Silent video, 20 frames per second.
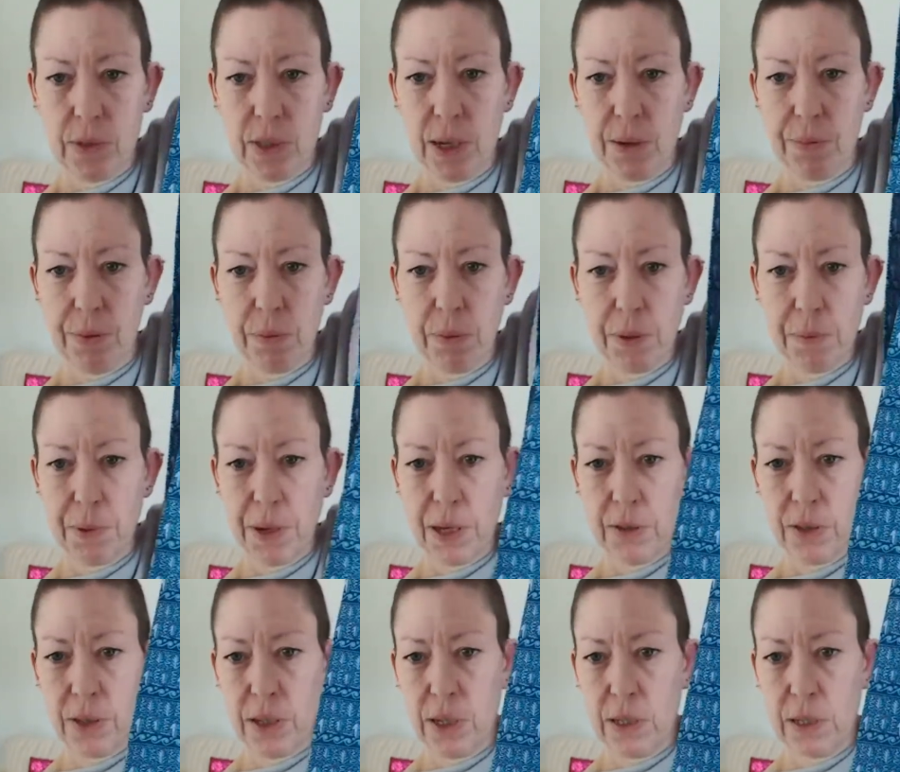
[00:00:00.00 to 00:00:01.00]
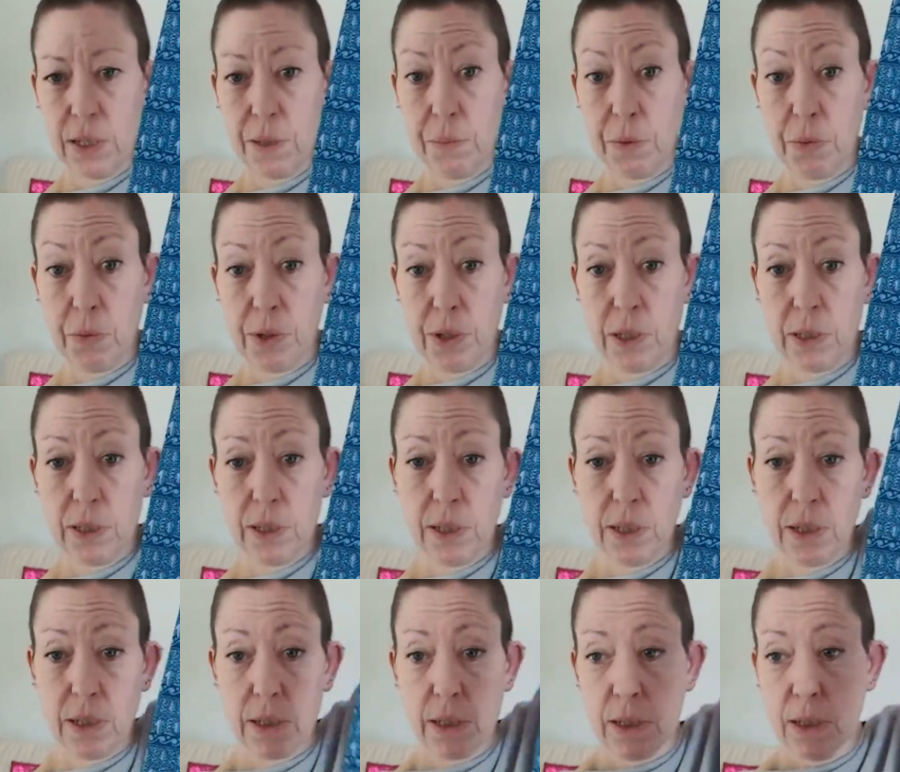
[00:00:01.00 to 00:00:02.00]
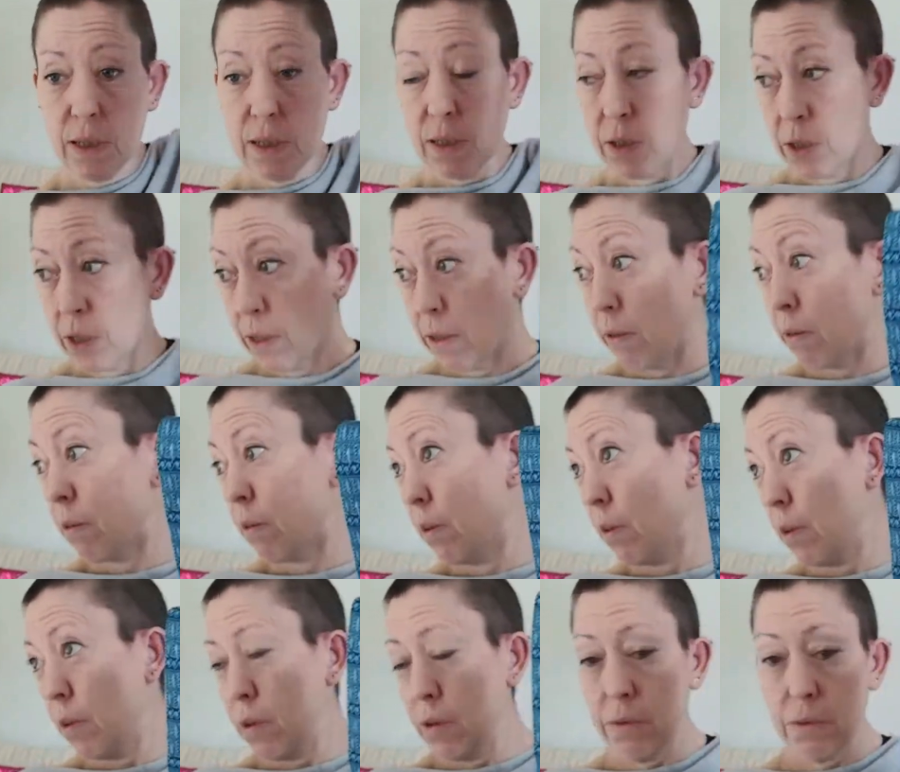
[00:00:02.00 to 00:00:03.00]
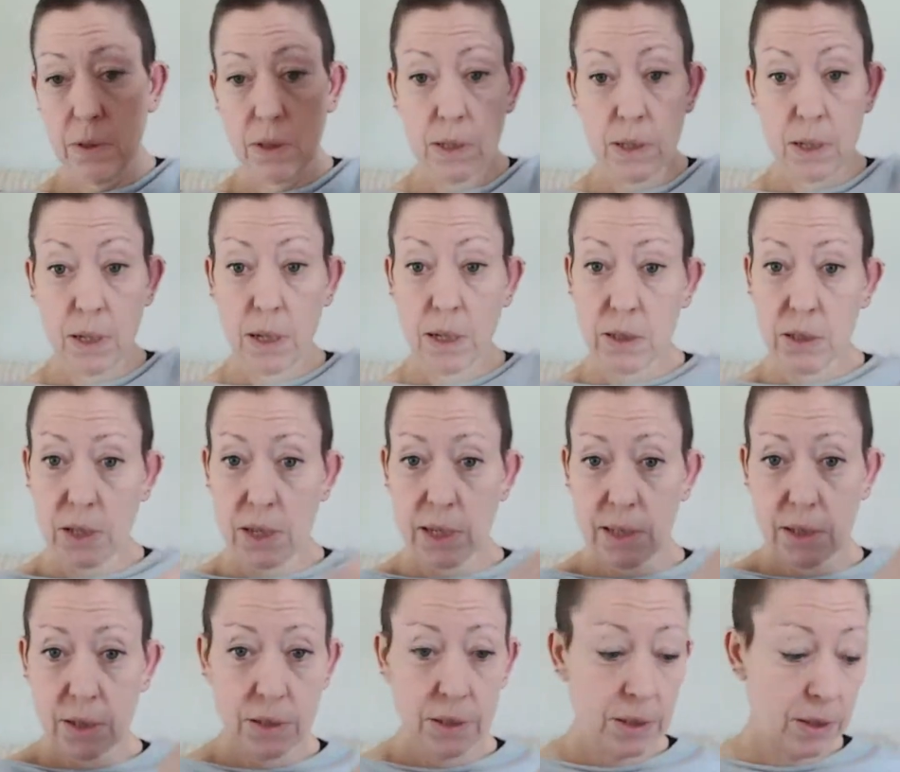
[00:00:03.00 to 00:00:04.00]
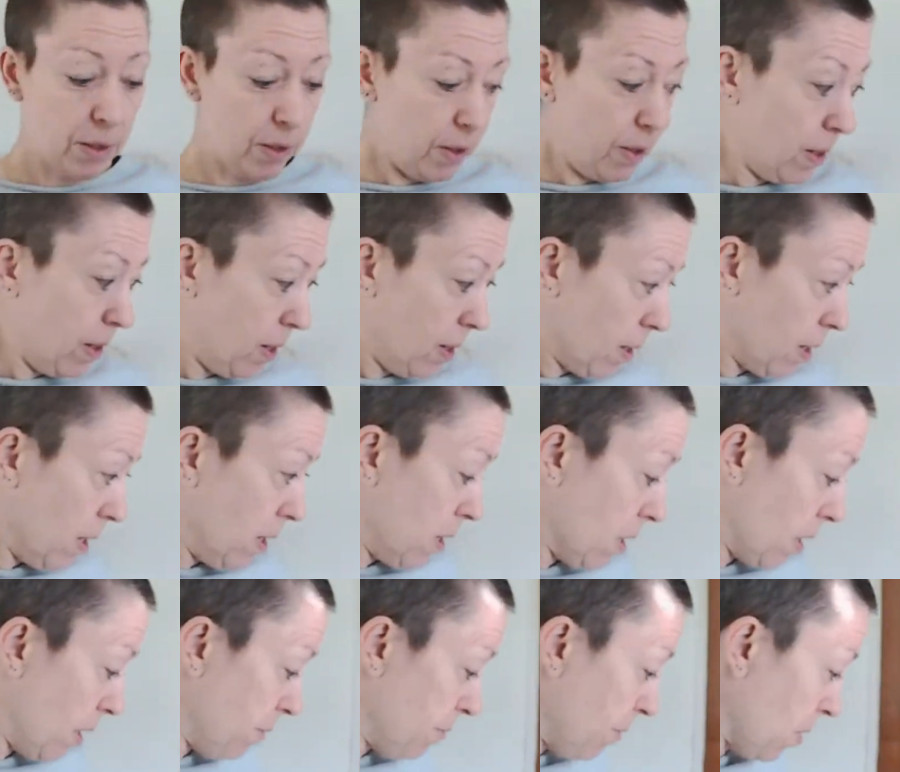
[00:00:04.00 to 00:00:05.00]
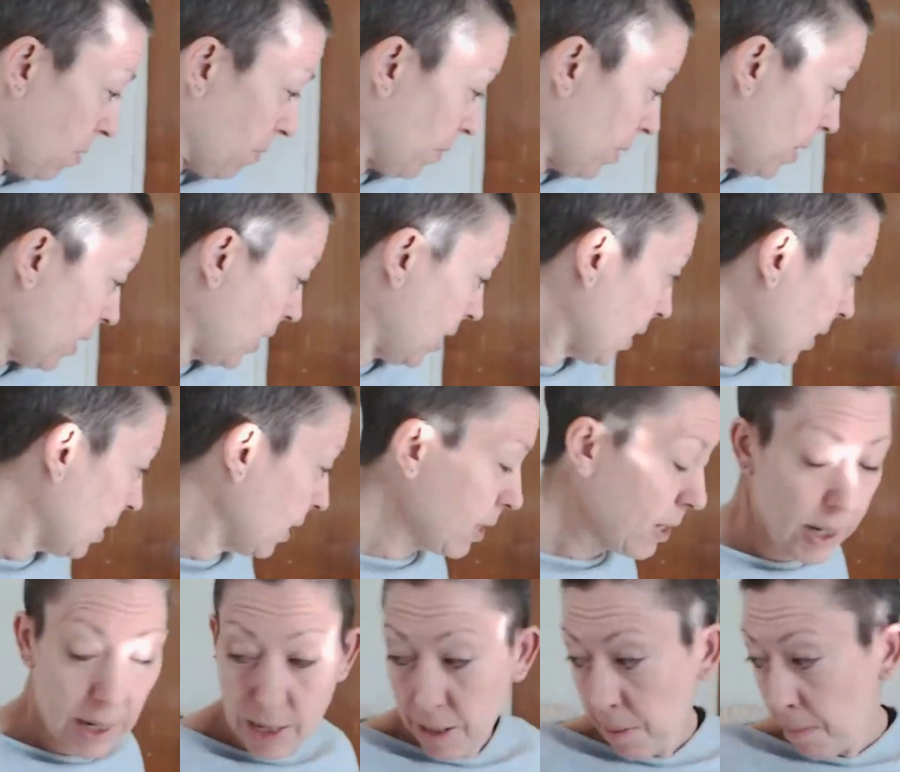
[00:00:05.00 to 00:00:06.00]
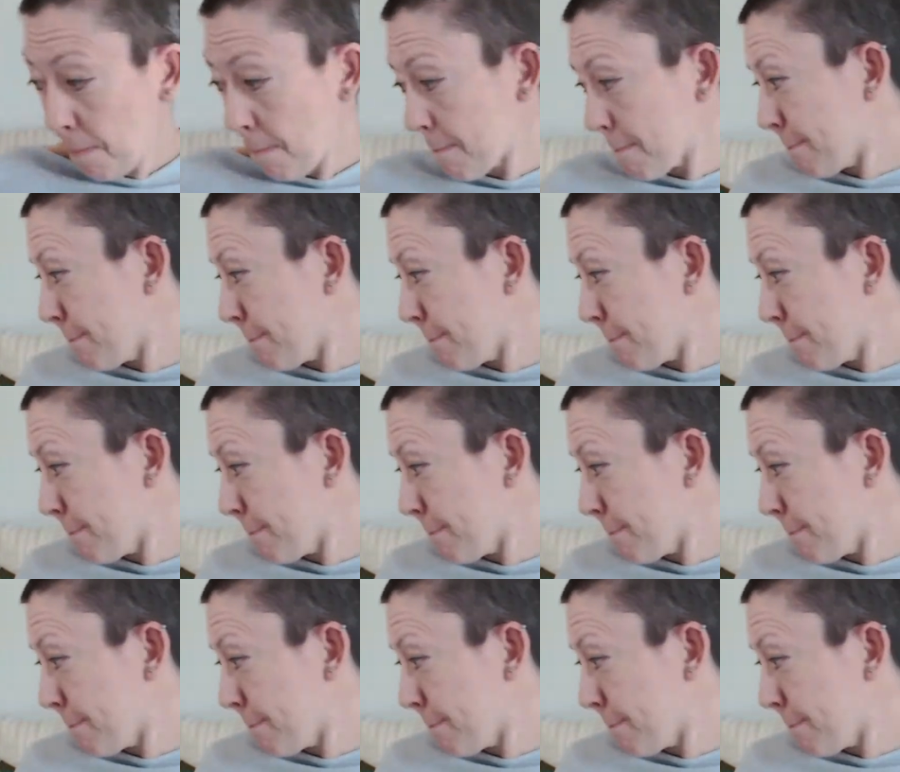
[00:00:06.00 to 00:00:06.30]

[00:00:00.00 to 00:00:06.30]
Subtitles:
Yeah, probably about £30, but £1.99 to £30 in the large letters. Can't go wrong with that, can you?